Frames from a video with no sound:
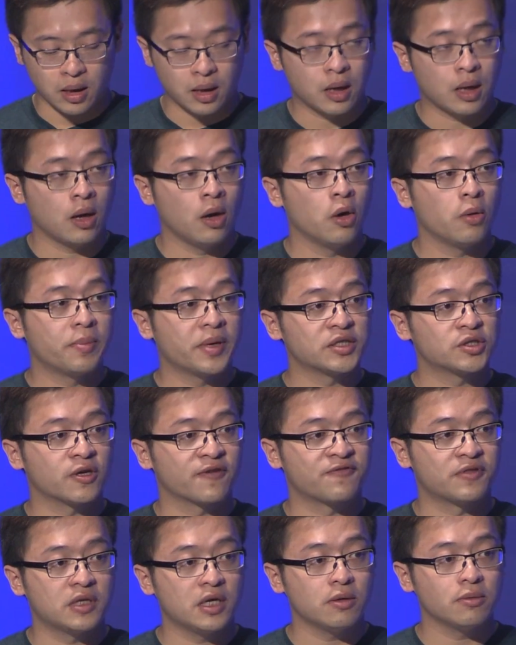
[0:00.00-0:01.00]
whole bunch
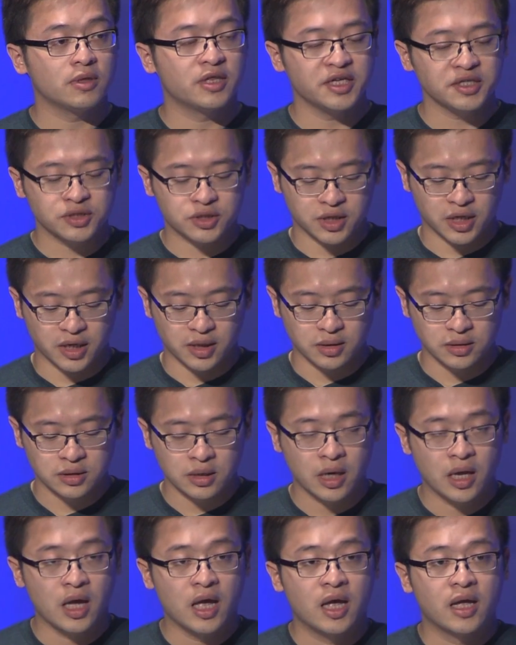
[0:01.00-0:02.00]
of new listings
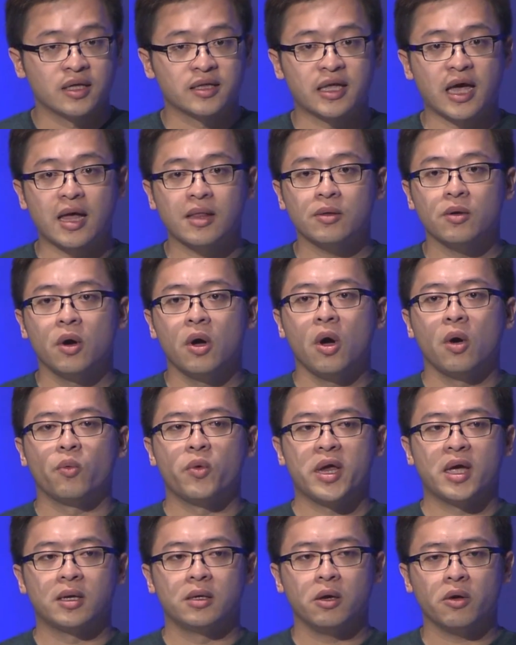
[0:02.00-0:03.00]
that
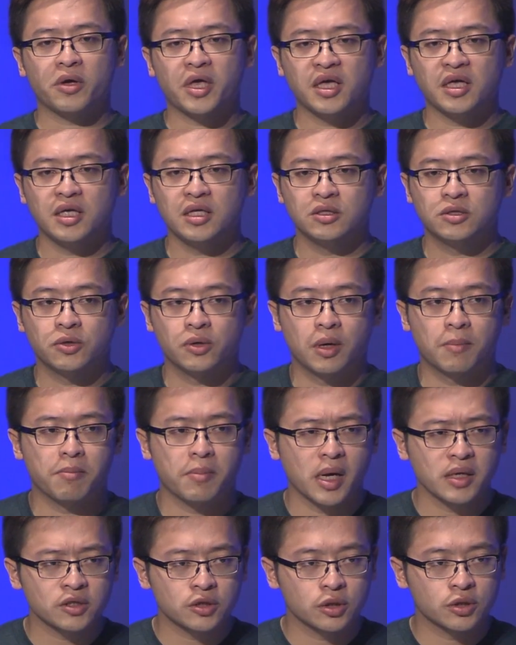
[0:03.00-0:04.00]
we are looking into a
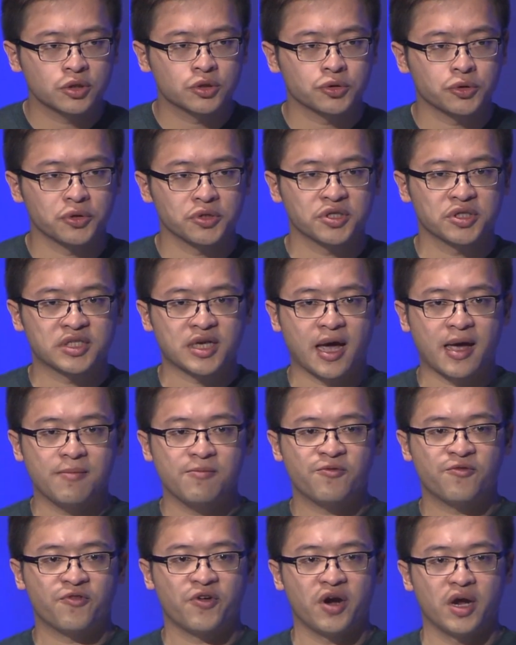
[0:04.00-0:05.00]
much shorter time
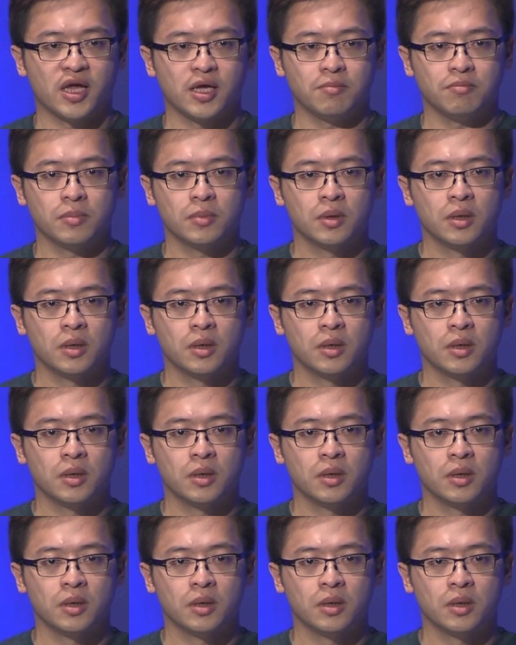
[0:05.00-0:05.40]
frame.